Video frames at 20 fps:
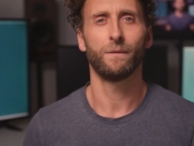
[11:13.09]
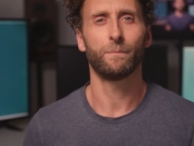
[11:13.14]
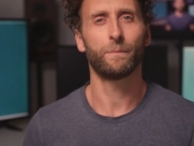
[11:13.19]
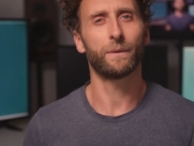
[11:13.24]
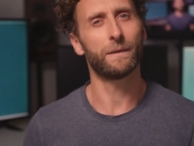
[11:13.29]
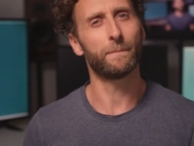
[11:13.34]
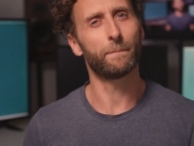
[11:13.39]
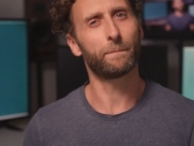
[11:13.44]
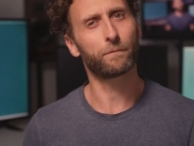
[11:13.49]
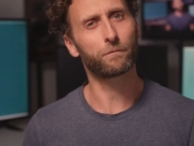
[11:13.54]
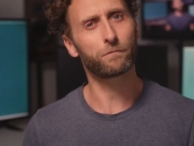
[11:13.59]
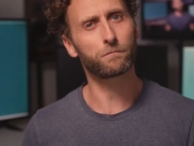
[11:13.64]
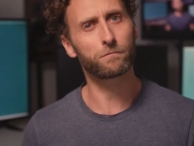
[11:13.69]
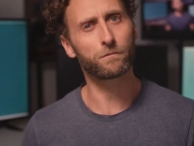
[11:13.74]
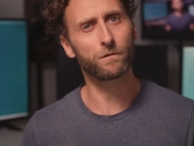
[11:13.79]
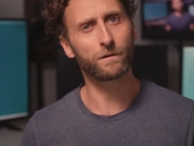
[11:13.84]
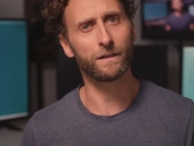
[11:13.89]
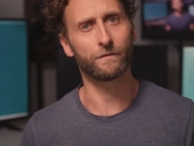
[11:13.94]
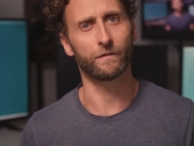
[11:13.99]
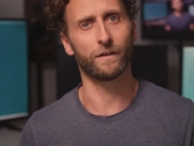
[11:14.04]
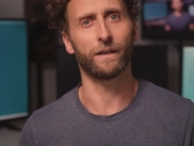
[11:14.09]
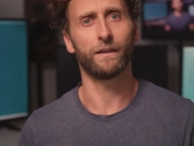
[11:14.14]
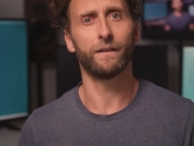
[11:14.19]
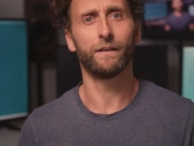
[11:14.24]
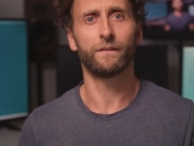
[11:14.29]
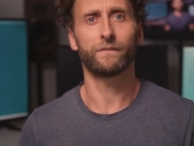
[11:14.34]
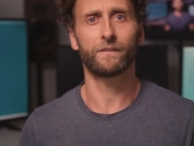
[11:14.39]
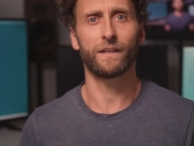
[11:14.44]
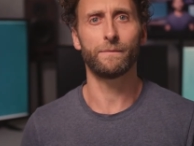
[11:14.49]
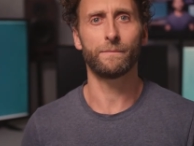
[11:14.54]
but in private,
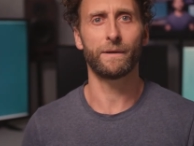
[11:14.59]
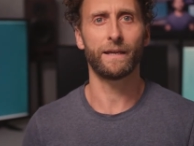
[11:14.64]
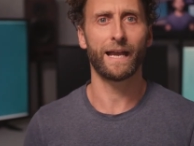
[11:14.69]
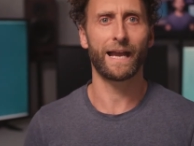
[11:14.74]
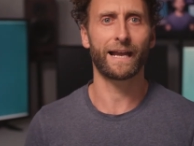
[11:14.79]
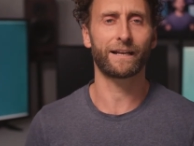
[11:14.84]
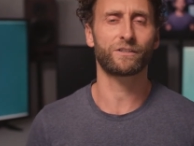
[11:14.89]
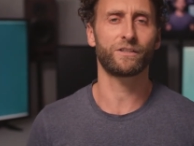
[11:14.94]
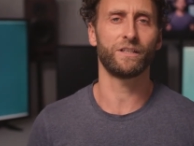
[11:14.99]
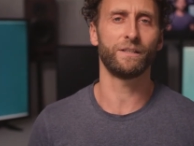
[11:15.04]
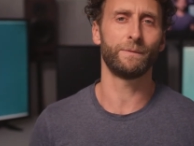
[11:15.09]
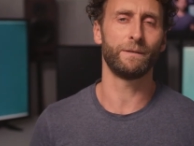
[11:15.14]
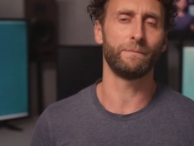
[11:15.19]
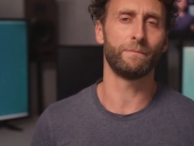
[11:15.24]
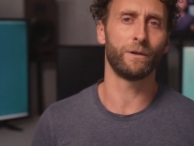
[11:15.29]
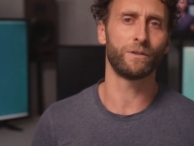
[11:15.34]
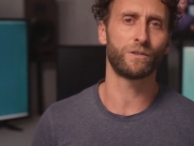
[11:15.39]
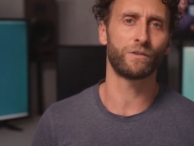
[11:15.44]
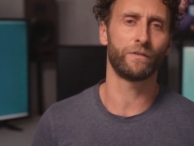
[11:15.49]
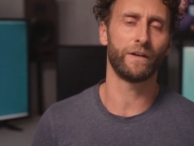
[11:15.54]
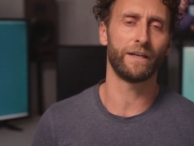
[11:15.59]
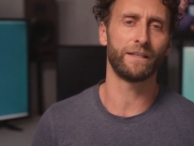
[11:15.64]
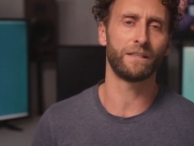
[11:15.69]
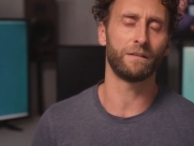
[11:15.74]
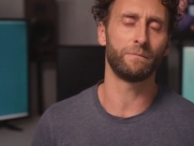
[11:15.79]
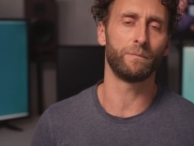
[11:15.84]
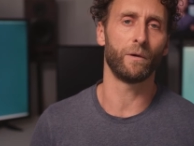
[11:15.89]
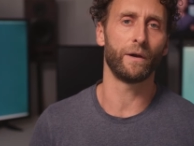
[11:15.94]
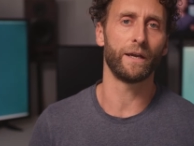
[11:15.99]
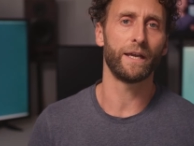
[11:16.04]
they may actually be
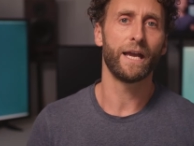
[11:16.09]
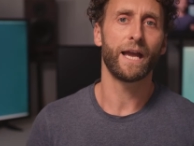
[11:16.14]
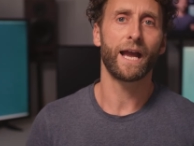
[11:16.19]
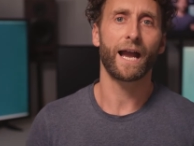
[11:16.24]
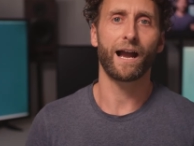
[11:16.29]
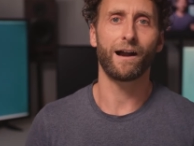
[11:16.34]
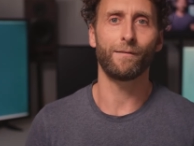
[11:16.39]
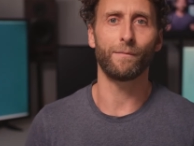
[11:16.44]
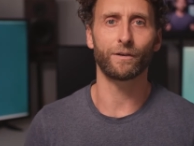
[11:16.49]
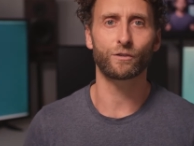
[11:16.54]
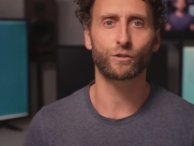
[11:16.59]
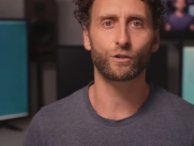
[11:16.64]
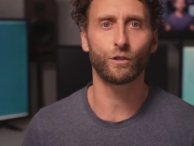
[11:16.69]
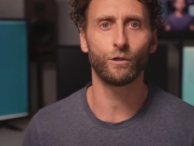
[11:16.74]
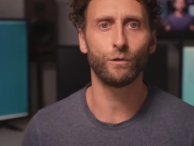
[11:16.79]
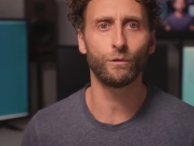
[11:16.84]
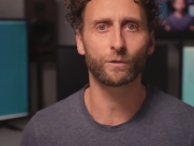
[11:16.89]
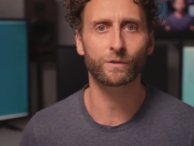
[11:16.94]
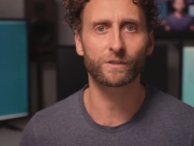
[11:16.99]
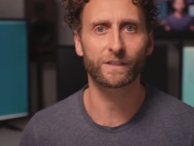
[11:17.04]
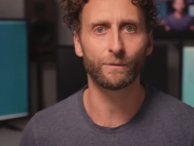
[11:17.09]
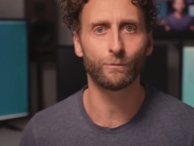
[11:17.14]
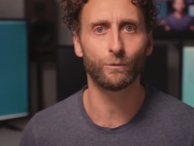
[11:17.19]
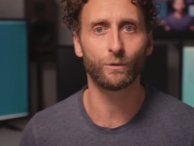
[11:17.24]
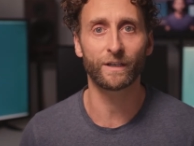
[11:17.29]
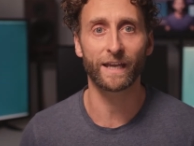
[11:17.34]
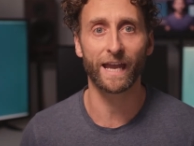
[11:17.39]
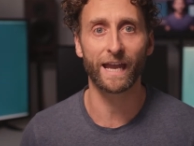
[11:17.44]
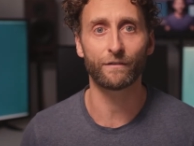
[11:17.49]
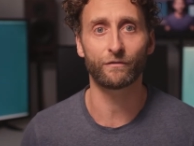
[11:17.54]
motivated by how much kudos they
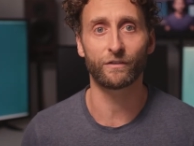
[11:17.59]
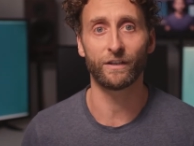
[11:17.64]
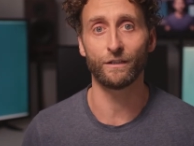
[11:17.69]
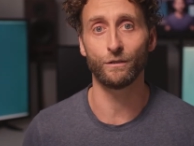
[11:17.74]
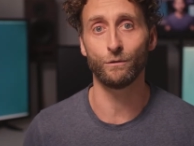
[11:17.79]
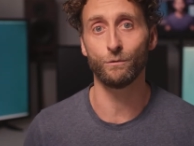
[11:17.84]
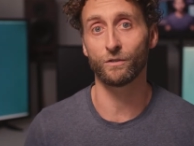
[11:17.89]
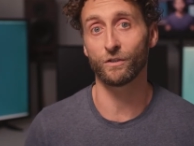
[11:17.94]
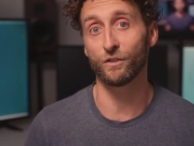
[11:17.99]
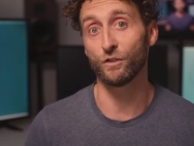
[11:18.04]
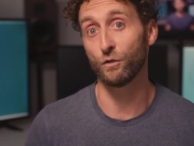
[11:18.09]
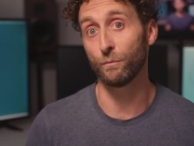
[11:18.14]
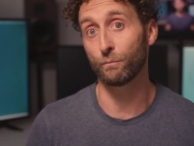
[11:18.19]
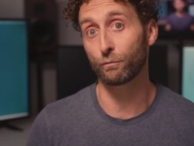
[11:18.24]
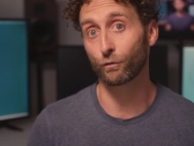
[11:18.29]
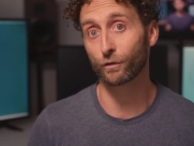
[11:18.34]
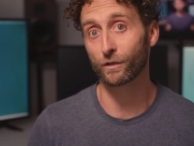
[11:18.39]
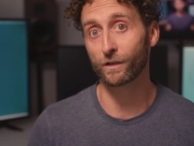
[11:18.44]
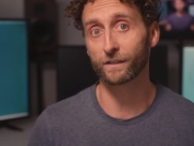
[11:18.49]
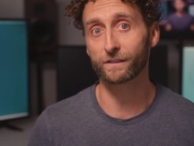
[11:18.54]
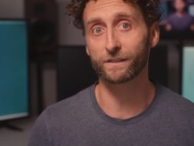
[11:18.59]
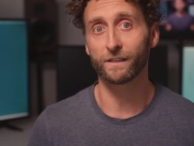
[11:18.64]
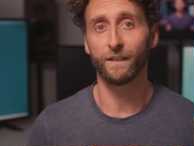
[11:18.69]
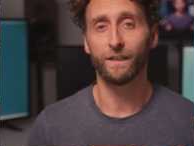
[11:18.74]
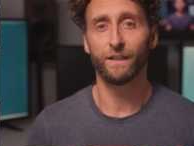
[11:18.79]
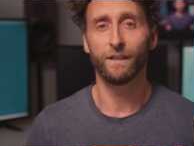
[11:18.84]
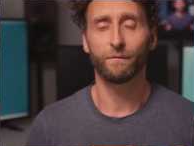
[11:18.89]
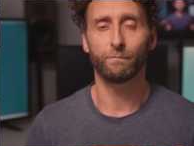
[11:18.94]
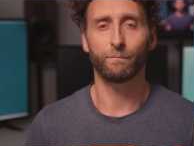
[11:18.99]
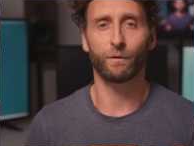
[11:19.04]
will get if they use a new product,
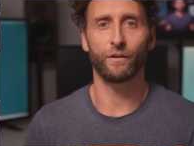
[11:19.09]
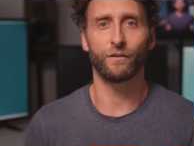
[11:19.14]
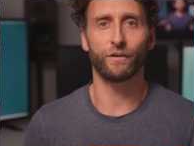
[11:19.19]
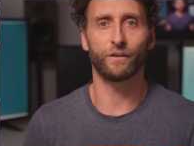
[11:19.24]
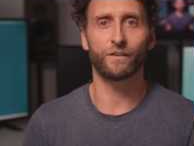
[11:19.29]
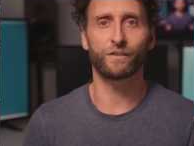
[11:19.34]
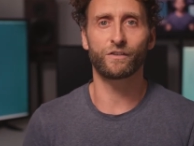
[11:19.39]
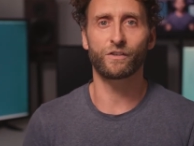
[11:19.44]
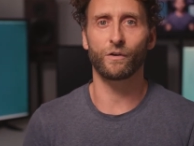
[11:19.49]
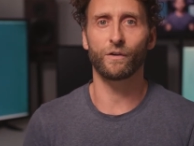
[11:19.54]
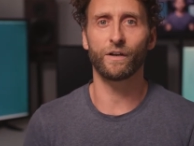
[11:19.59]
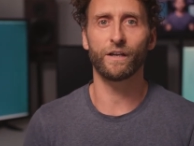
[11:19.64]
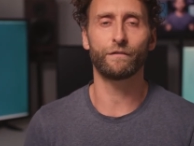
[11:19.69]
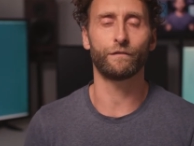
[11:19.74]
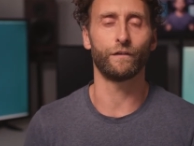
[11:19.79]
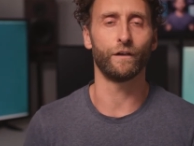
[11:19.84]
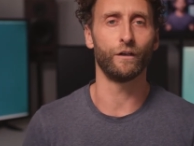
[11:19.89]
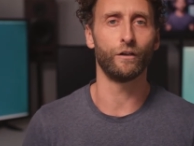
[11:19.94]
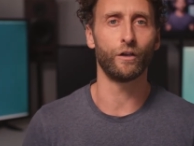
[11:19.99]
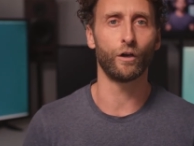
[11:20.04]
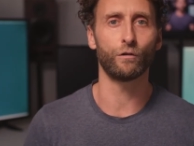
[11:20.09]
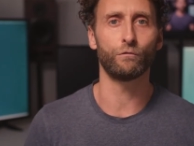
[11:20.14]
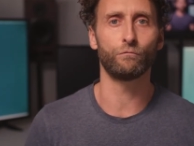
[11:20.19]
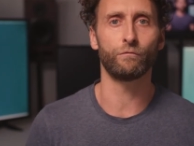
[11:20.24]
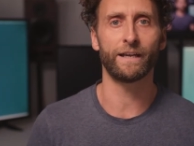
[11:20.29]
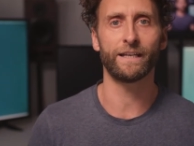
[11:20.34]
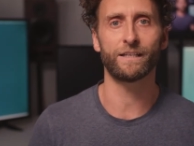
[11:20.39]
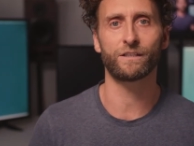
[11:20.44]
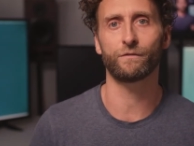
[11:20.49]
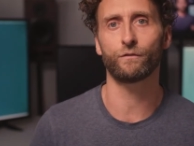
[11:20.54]
by the desire for low
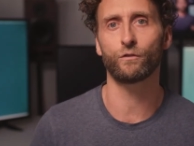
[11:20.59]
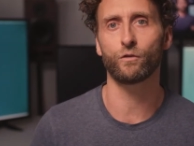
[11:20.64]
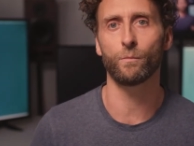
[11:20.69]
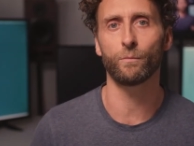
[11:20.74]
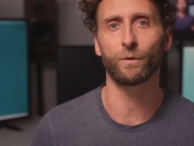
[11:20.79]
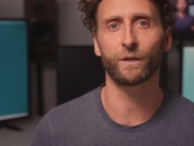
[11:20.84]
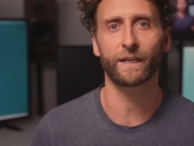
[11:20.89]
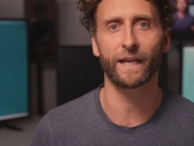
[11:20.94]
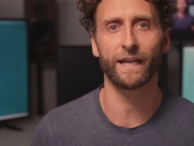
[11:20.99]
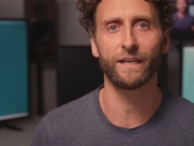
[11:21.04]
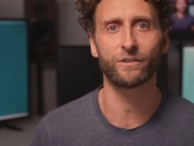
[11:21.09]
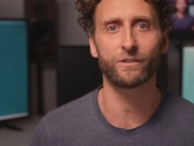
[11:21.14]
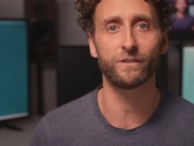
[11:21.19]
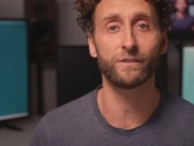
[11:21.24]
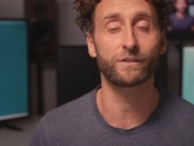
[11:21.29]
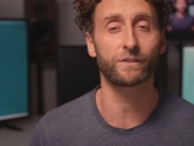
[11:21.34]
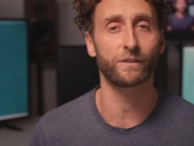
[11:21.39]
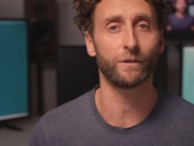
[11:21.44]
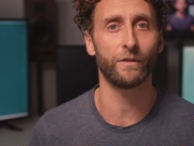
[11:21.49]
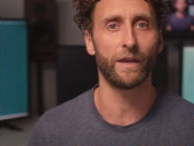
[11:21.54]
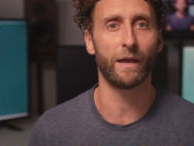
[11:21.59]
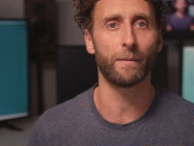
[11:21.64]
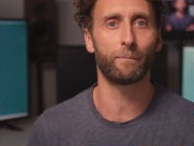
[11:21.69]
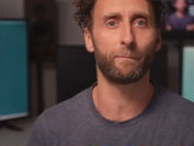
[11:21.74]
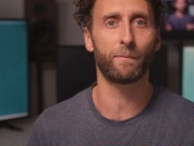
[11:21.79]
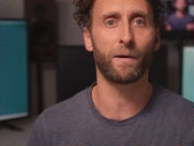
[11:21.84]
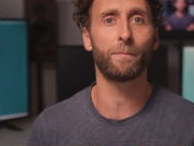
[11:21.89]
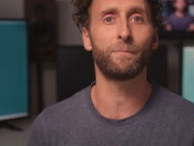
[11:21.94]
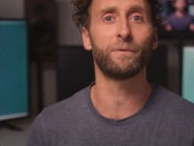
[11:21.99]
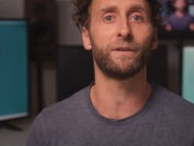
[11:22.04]
rates of complications so their
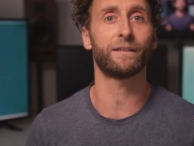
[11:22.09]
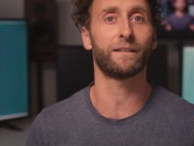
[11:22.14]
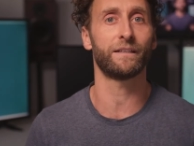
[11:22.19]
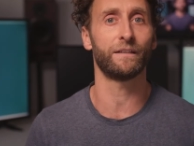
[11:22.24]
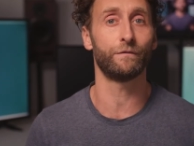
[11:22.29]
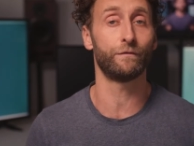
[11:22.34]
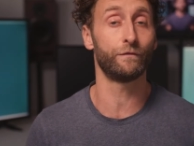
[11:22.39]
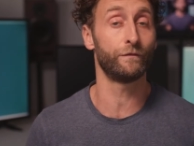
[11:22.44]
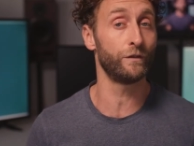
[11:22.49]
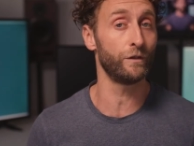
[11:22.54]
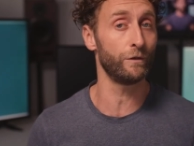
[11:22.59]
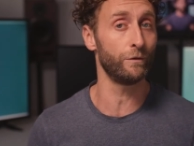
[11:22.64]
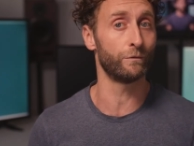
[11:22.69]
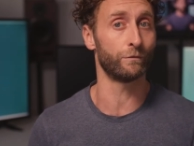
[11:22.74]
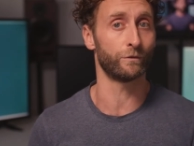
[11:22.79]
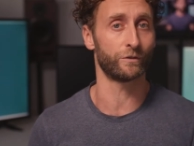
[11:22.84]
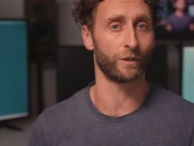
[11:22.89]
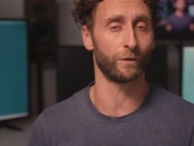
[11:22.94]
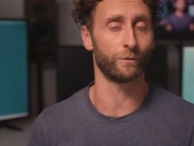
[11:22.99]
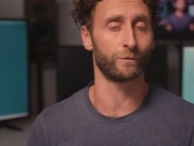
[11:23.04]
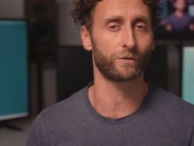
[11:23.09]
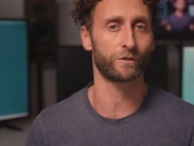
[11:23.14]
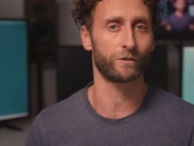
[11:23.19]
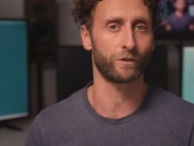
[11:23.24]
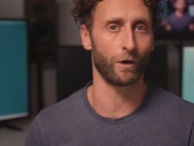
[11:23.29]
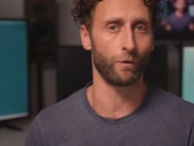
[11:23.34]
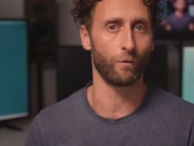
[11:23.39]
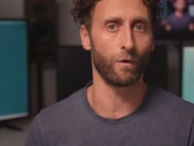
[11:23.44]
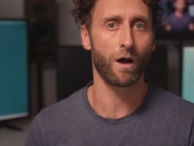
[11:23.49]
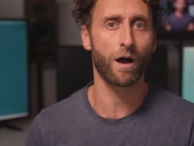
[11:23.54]
publicly viewed results
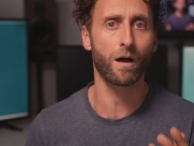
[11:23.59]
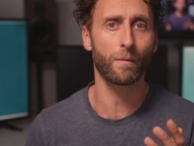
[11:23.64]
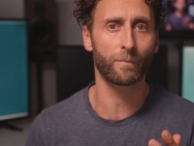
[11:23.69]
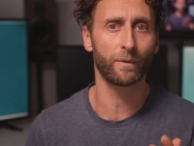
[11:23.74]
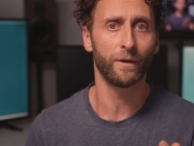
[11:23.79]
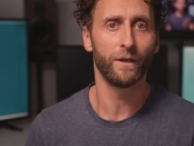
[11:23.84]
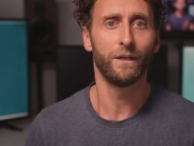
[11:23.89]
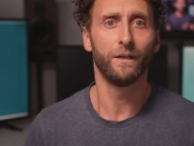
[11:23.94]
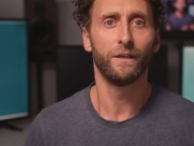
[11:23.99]
go up,